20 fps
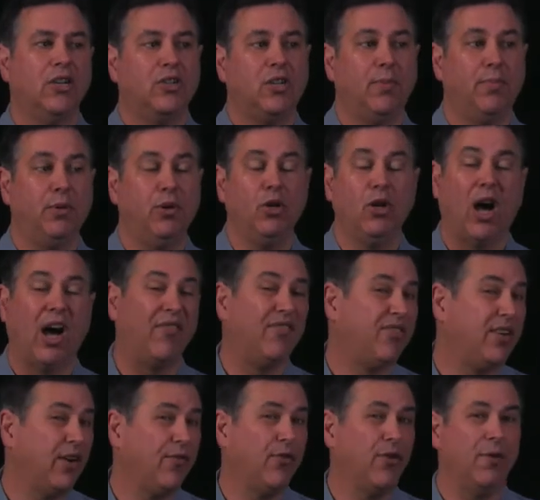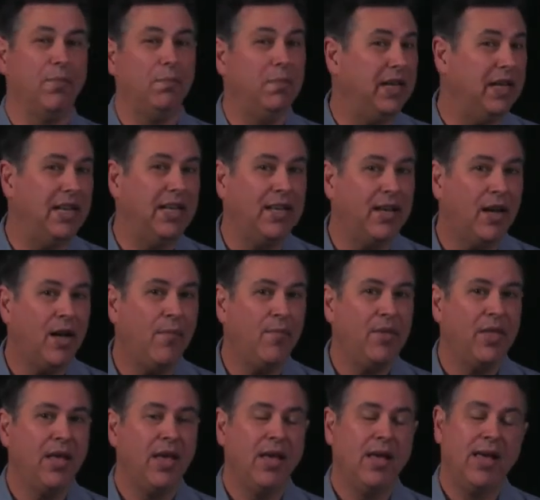to boot off different media
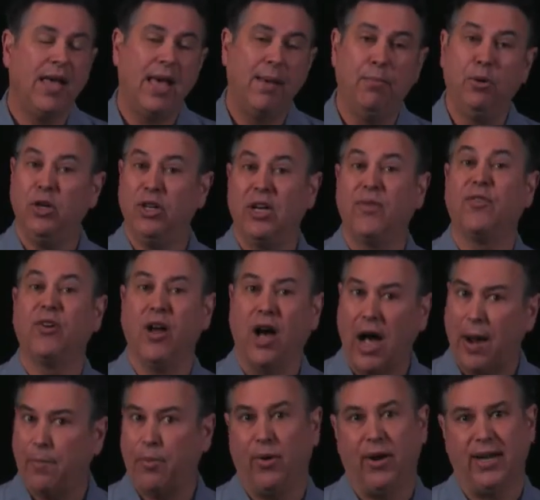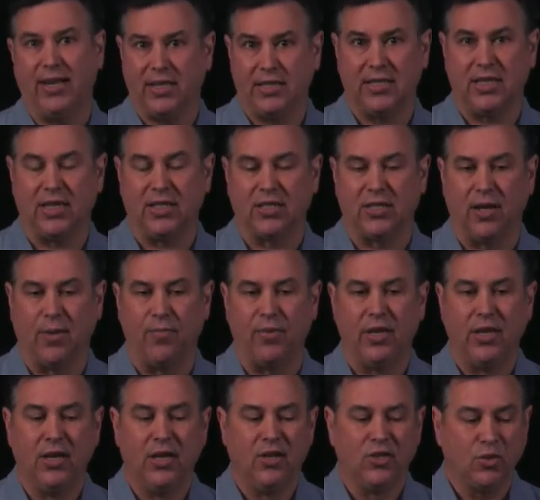and boot a different operating system.
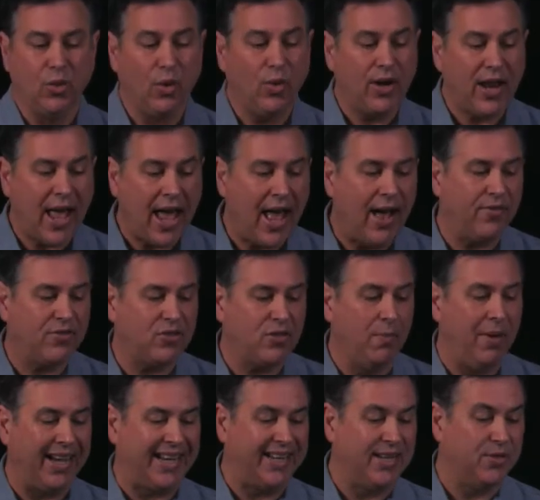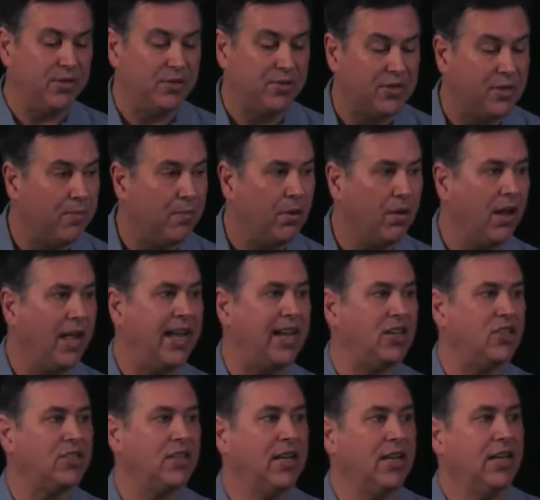So we want to have some mechanisms in
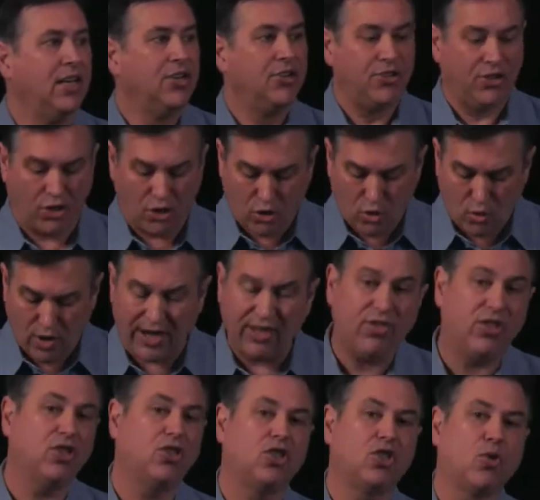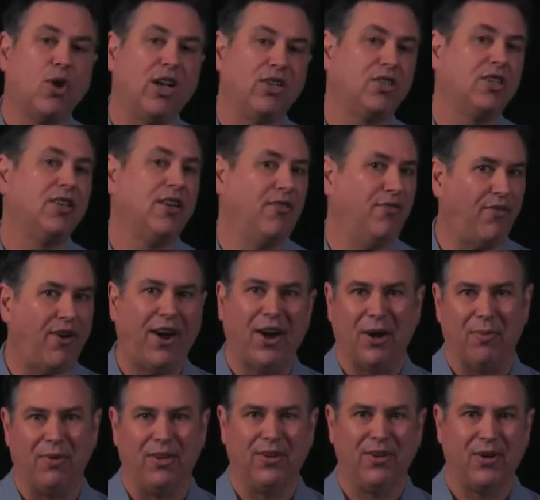place to create this trusted
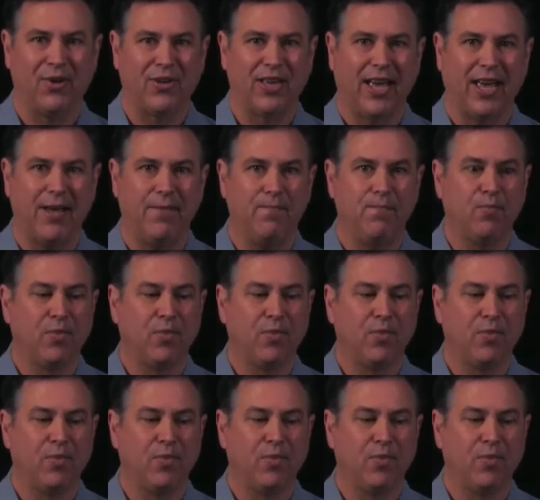environment, okay?